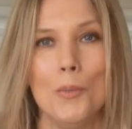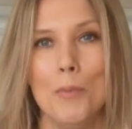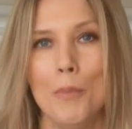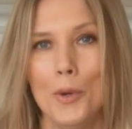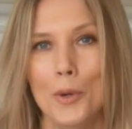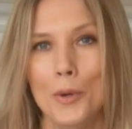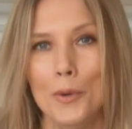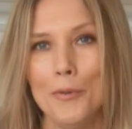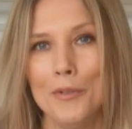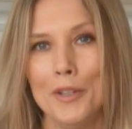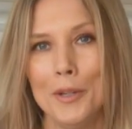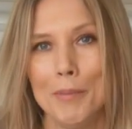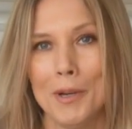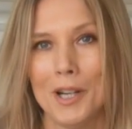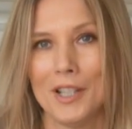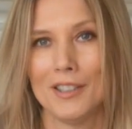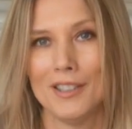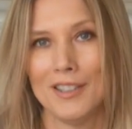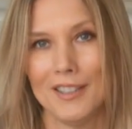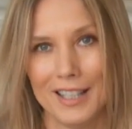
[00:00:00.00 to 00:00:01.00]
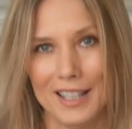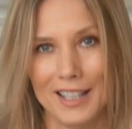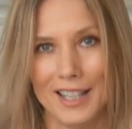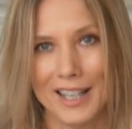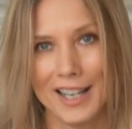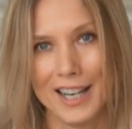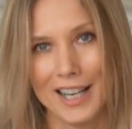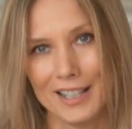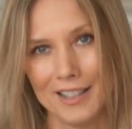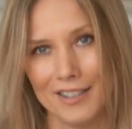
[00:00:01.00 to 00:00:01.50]
to move the person
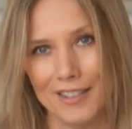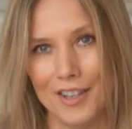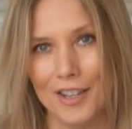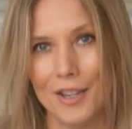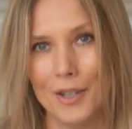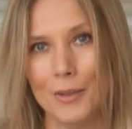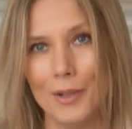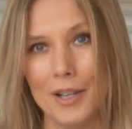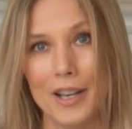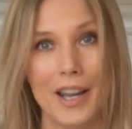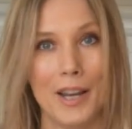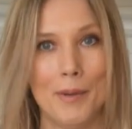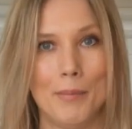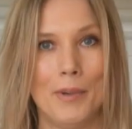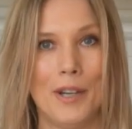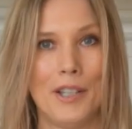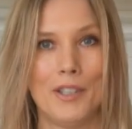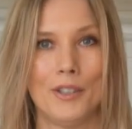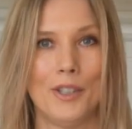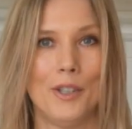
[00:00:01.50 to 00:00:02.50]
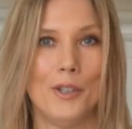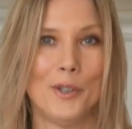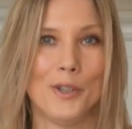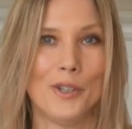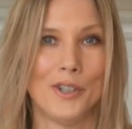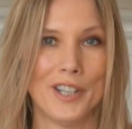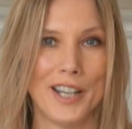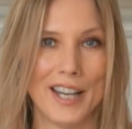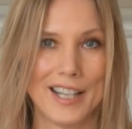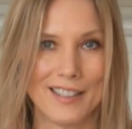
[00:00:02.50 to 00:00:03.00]
sitting next to you and hey presto, you've
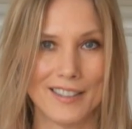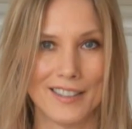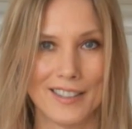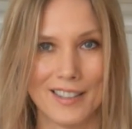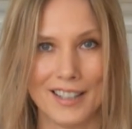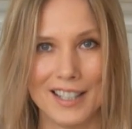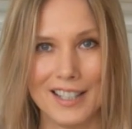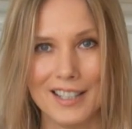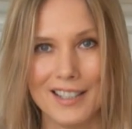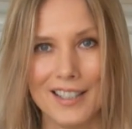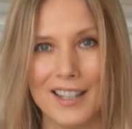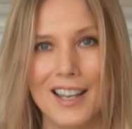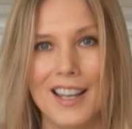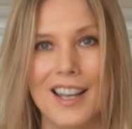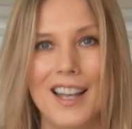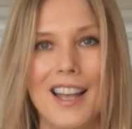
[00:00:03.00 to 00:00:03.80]
got an extra seat.